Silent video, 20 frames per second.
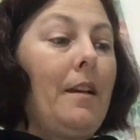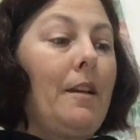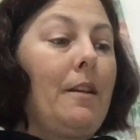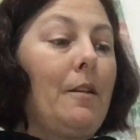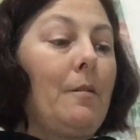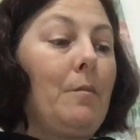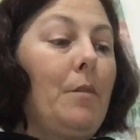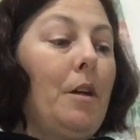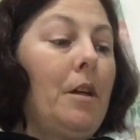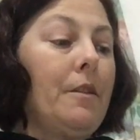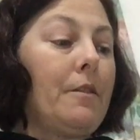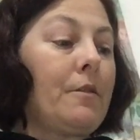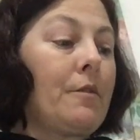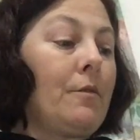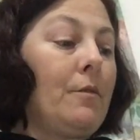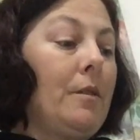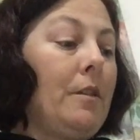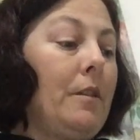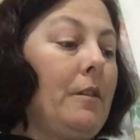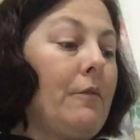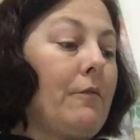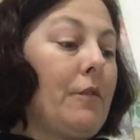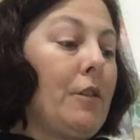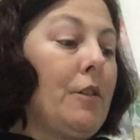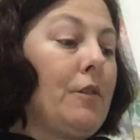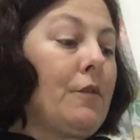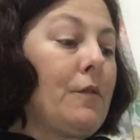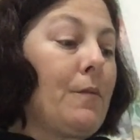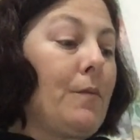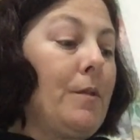And I might do it in the
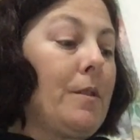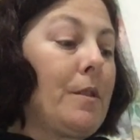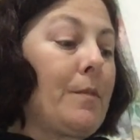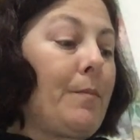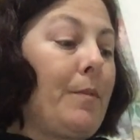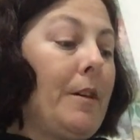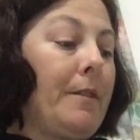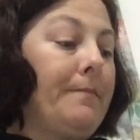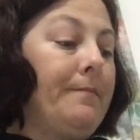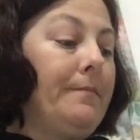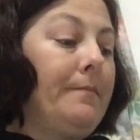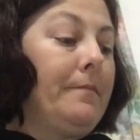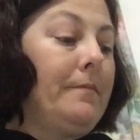Rose Whisper.